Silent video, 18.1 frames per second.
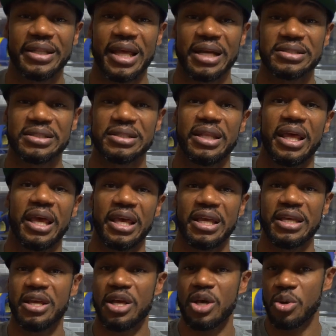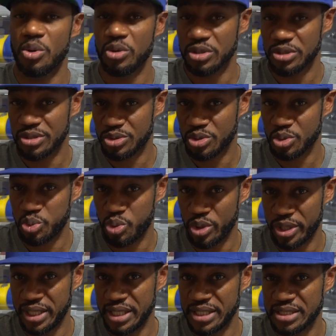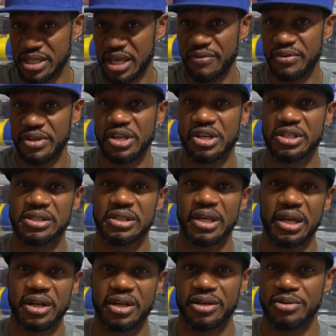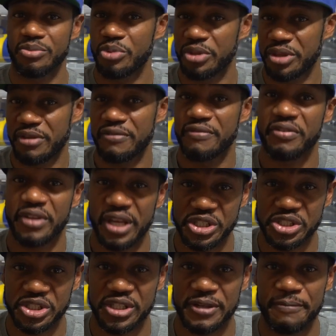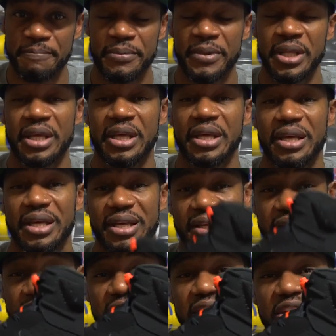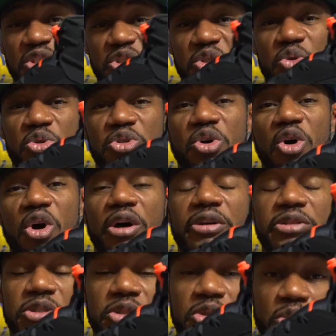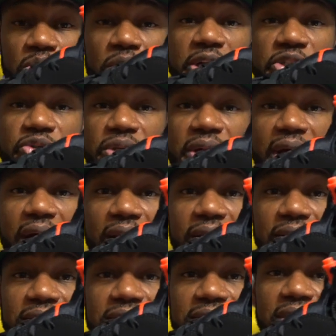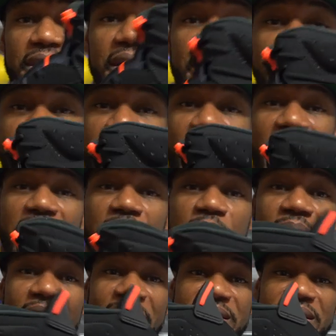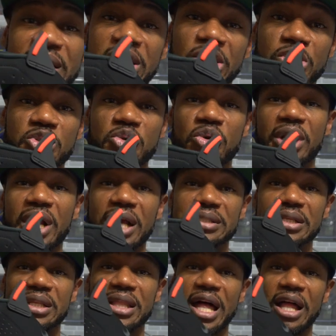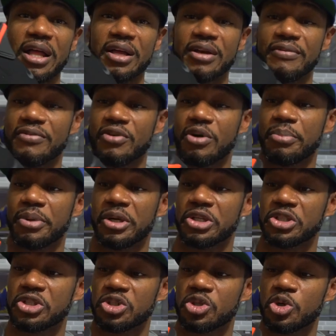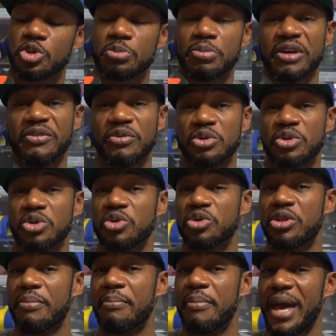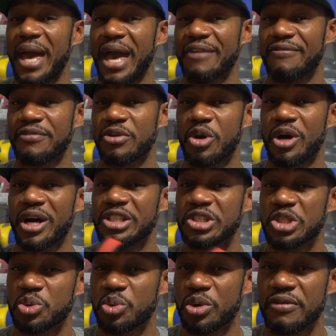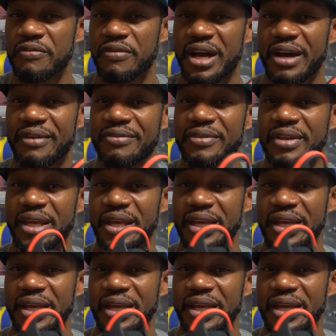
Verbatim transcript: Now today, 27 years later, with inflation, these shoes cost $200. Now y'all could probably say, yo, $200 is a lot for a pair of shoes, but if you do the math, yo, $125